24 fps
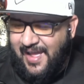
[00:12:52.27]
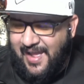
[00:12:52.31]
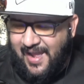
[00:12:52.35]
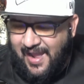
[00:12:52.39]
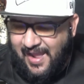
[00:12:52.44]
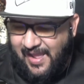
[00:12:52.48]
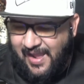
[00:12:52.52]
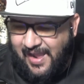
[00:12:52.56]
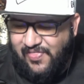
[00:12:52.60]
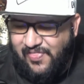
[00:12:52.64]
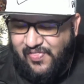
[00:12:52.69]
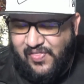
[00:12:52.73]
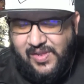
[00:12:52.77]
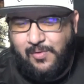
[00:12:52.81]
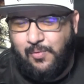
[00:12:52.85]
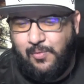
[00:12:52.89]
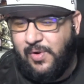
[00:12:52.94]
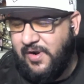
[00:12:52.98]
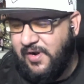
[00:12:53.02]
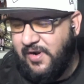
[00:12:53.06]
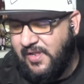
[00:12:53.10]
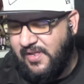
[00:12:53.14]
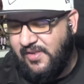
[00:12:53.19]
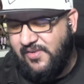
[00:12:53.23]
I think
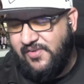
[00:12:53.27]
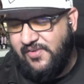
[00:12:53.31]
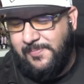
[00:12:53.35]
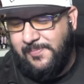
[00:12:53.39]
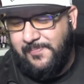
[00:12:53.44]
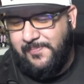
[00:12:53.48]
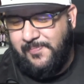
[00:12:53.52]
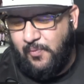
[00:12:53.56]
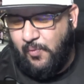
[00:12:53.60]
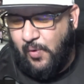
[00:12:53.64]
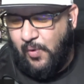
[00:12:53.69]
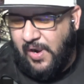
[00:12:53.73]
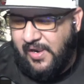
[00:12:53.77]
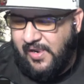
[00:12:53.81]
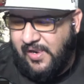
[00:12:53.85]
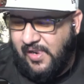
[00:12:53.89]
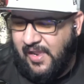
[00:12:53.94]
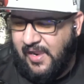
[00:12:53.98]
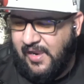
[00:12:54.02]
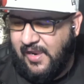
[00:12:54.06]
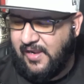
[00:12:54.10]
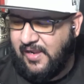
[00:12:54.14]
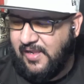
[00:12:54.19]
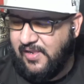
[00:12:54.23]
what it is, right?
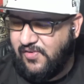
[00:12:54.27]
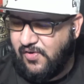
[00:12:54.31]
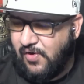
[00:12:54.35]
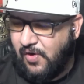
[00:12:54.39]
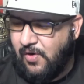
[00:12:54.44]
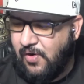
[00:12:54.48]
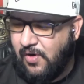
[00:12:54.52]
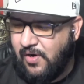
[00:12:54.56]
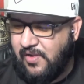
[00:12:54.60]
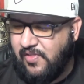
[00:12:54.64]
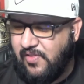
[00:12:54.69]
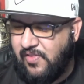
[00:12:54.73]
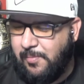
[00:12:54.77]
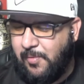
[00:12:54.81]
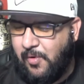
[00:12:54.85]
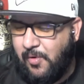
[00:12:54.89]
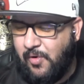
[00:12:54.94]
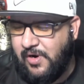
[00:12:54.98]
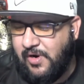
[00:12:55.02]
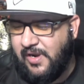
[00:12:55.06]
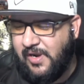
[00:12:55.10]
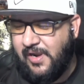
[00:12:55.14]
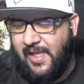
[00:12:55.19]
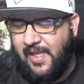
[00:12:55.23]
Like it's early in the
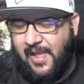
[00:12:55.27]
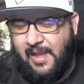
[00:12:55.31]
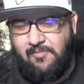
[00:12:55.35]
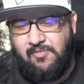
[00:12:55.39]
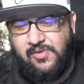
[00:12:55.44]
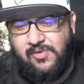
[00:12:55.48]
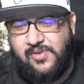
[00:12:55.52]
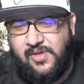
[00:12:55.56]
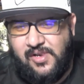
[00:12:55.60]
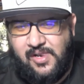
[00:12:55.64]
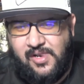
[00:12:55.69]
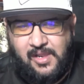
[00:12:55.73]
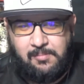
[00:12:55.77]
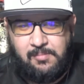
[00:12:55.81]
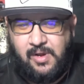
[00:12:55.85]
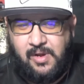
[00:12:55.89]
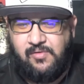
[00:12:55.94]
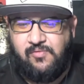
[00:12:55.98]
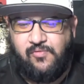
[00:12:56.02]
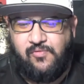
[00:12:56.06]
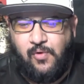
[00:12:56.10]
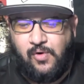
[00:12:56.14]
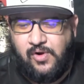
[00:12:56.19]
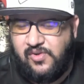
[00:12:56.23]
morning. I haven't done like my
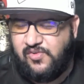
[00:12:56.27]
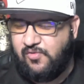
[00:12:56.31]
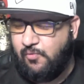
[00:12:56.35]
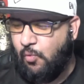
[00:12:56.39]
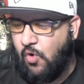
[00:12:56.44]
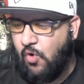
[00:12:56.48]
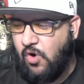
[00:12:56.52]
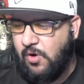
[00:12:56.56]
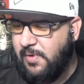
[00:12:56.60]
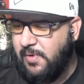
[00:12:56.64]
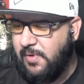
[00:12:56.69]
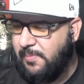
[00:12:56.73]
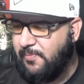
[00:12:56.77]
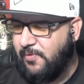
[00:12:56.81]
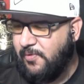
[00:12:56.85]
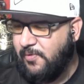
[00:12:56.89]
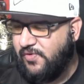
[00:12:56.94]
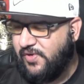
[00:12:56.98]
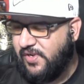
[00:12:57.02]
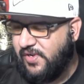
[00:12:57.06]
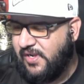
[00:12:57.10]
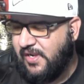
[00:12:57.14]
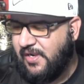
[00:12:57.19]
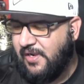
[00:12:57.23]
voice warm-up
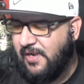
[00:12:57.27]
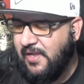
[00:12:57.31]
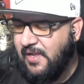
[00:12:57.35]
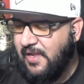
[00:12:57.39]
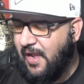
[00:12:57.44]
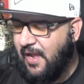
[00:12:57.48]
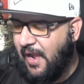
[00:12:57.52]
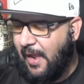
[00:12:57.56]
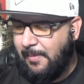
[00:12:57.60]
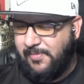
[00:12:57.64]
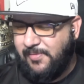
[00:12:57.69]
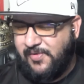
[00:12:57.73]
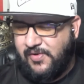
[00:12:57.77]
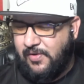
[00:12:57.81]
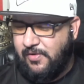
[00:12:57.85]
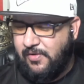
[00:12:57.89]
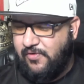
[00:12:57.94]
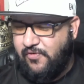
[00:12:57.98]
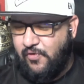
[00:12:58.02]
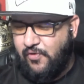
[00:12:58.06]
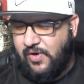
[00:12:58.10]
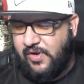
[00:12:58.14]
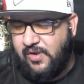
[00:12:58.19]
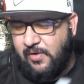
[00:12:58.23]
routine. I'm still
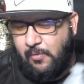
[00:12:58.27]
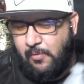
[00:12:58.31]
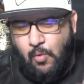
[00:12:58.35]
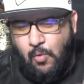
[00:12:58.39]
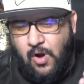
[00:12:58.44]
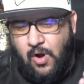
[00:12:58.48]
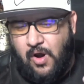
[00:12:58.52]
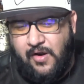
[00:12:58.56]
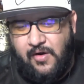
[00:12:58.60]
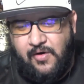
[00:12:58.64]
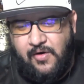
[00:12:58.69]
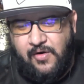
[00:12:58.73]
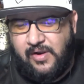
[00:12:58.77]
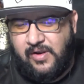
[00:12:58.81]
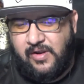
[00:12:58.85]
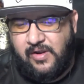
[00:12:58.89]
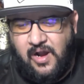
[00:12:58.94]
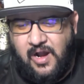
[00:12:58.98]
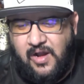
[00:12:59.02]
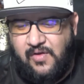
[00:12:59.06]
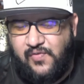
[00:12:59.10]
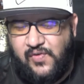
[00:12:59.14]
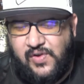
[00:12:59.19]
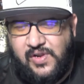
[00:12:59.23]
drinking water and
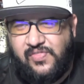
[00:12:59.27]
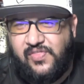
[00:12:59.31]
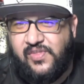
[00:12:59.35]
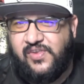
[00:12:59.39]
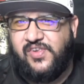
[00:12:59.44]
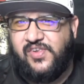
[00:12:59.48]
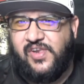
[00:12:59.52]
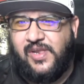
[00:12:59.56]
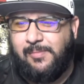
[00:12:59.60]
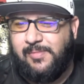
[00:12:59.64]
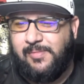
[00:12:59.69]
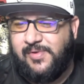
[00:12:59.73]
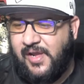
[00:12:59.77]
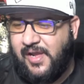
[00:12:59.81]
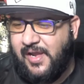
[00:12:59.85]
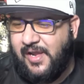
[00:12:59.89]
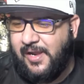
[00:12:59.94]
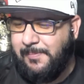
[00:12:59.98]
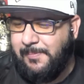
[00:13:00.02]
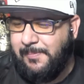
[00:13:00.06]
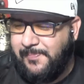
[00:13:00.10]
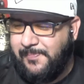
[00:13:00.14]
coffee at the same time.